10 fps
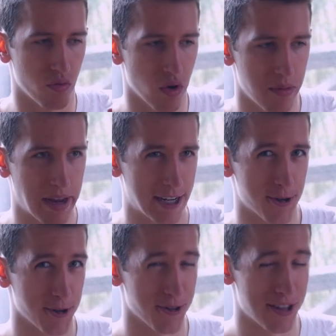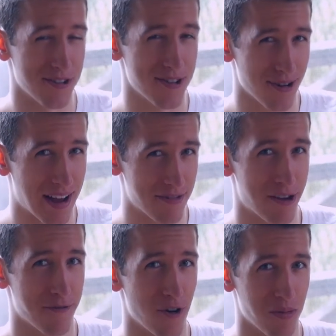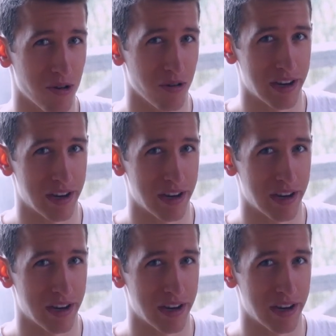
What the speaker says: want to make sure that you don't have that FOMO.